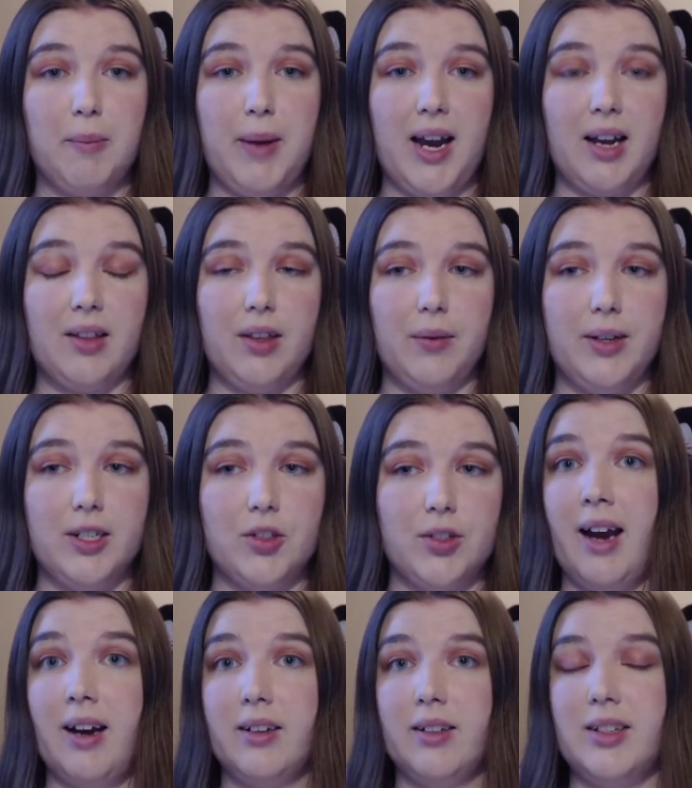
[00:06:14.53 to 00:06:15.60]
their
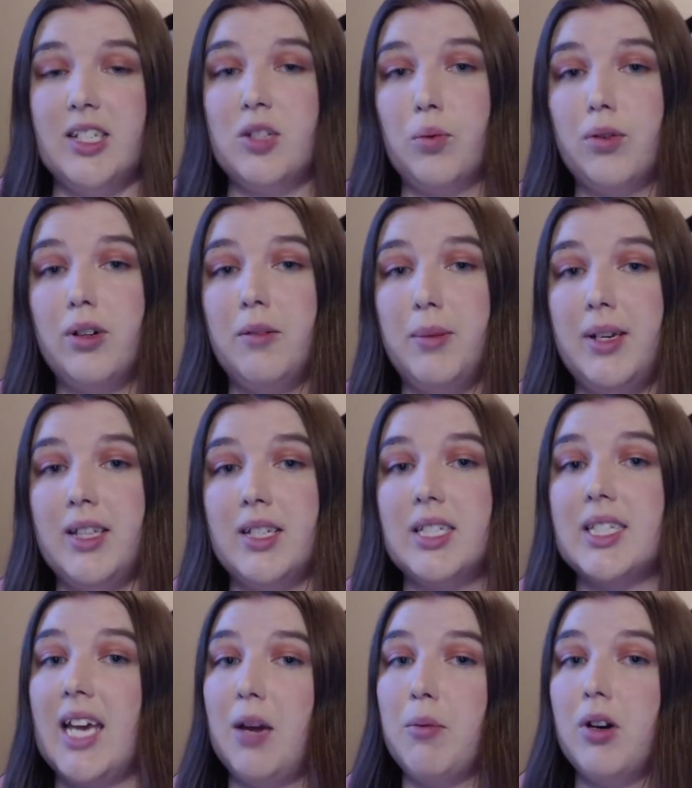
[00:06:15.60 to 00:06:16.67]
regency. These would be the
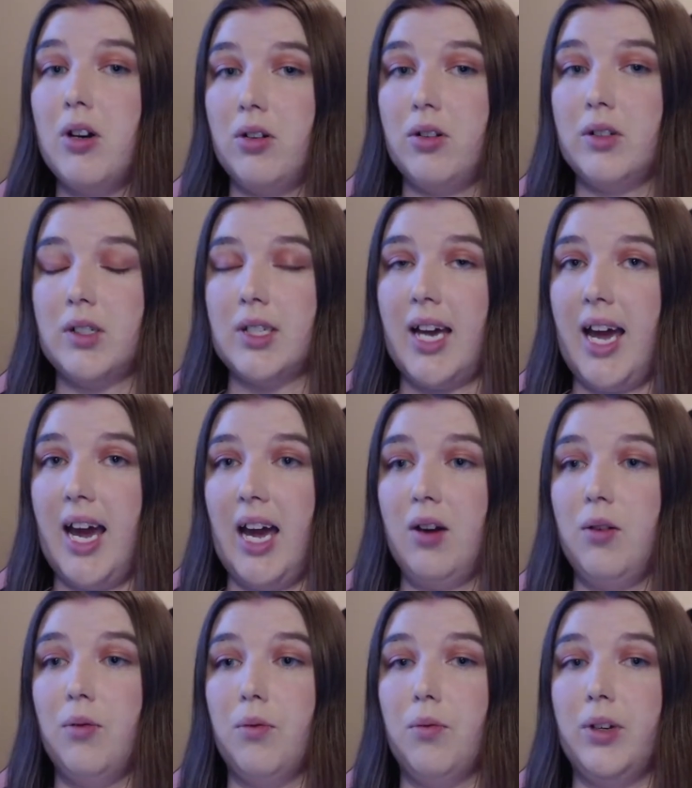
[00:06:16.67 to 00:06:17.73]
same uncles that had
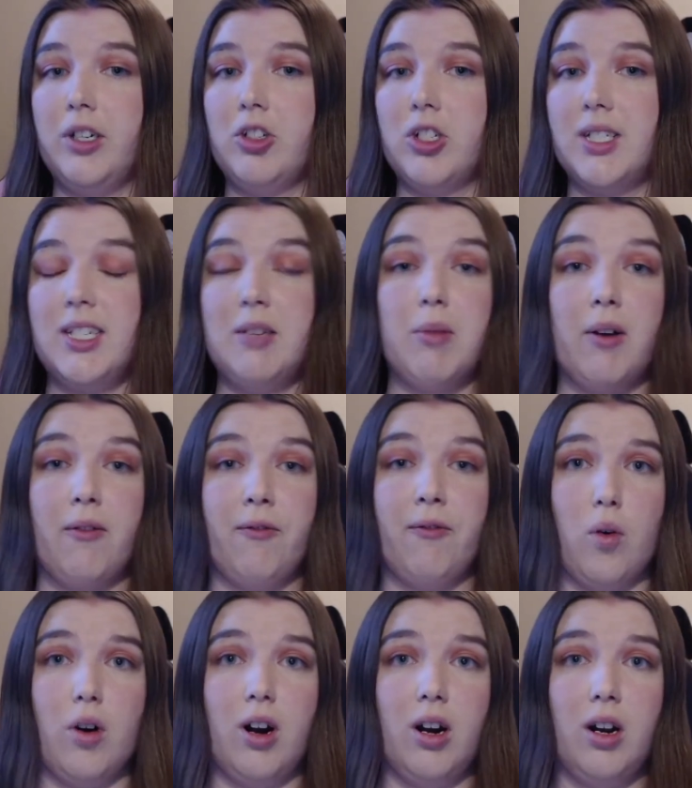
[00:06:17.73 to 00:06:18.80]
regency
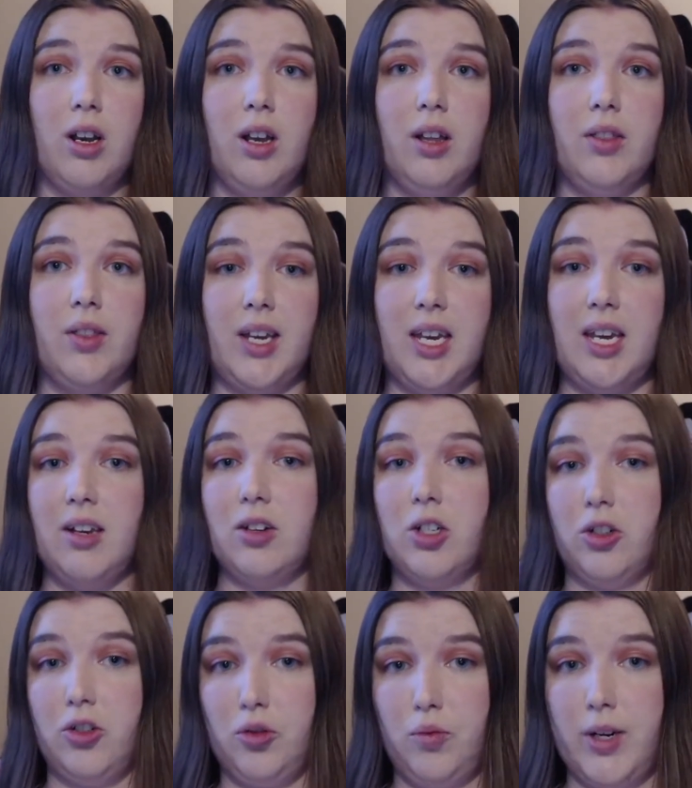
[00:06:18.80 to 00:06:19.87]
before the king
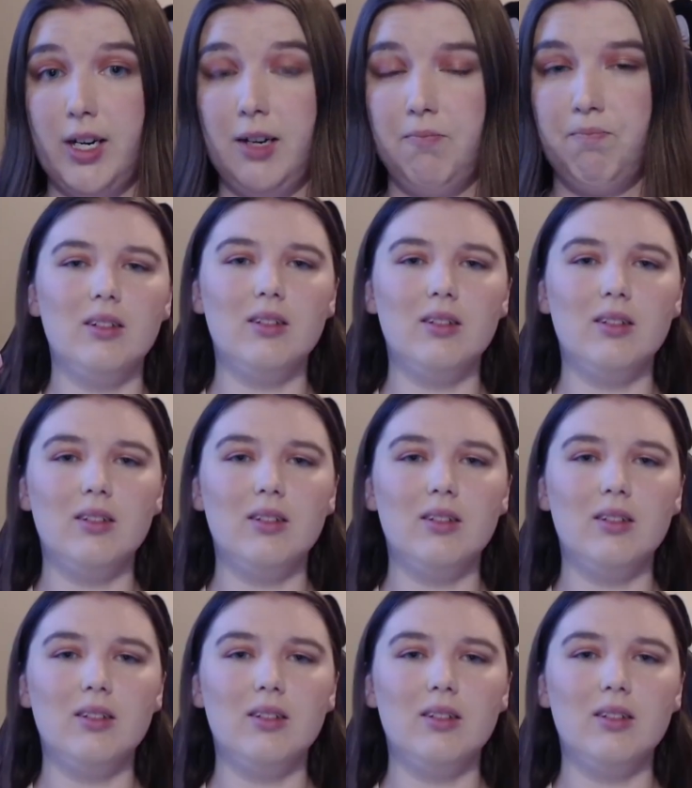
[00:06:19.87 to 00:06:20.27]
turned 20.